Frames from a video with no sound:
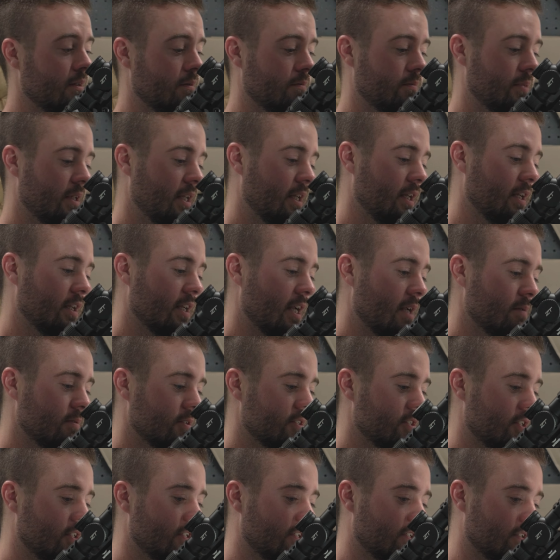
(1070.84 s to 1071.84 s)
being able
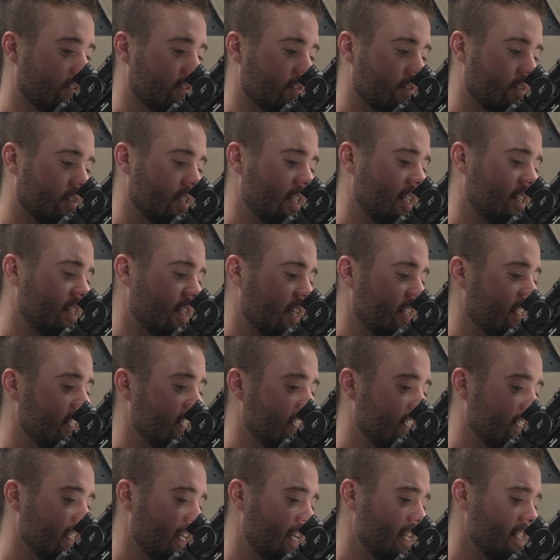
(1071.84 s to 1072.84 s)
to get that
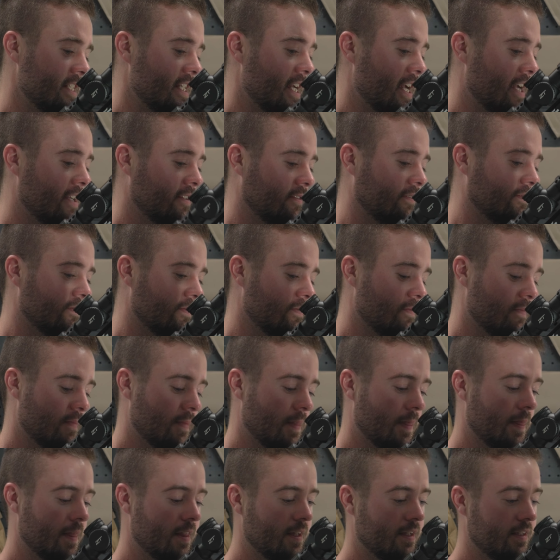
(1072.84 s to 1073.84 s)
in and out
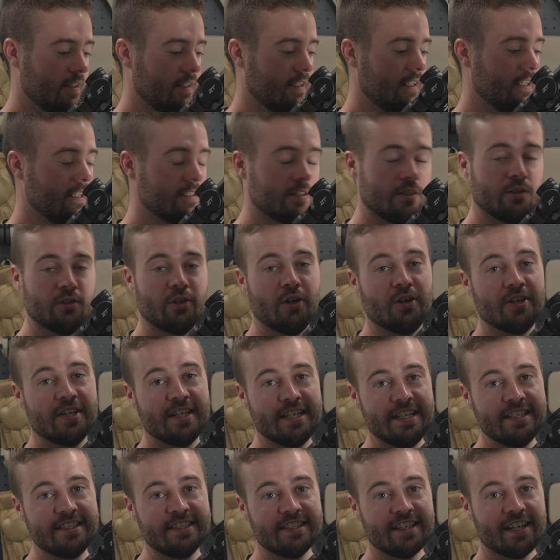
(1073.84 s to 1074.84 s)
is a lot
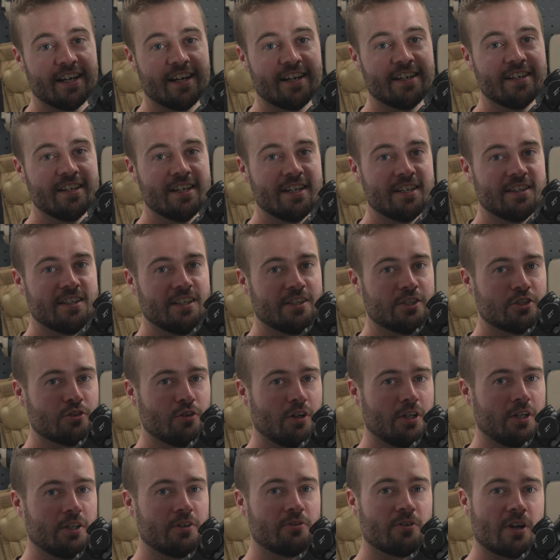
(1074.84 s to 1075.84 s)
easier than
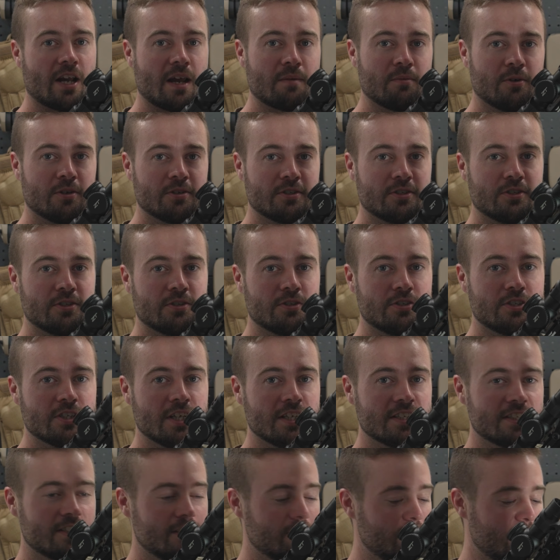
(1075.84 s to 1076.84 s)
trying to grab onto
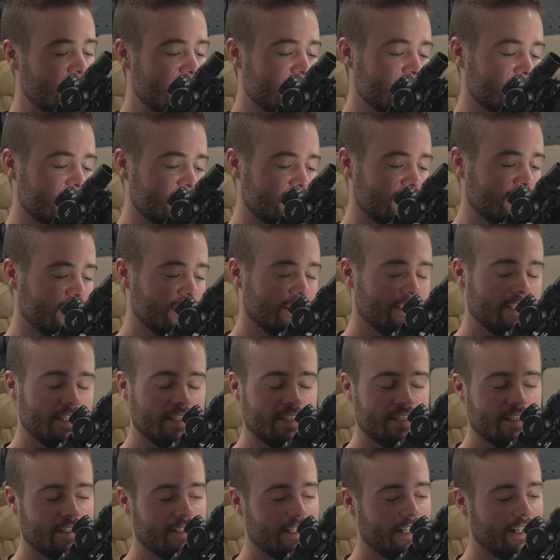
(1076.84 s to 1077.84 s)
just the base
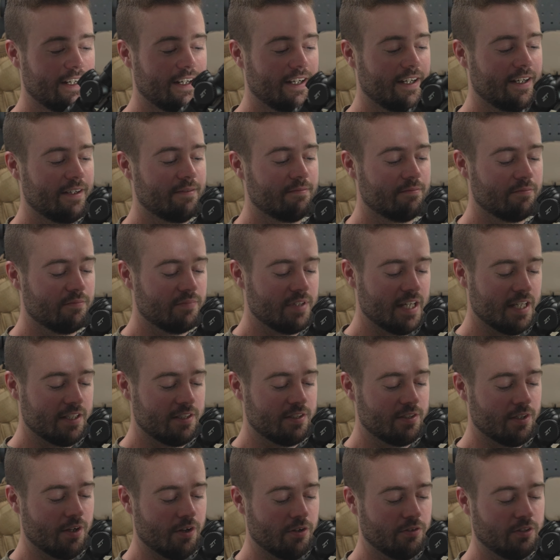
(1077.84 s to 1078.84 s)

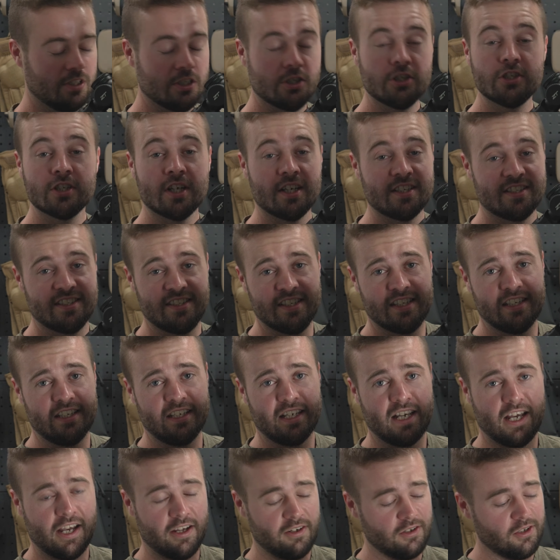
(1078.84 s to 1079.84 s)
that's only just
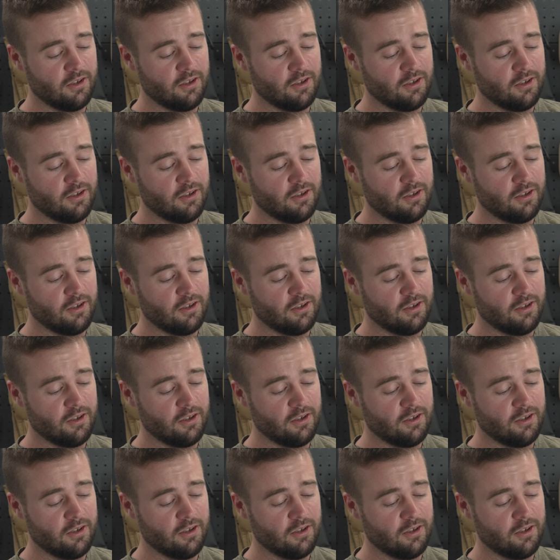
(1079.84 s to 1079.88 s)
sticking out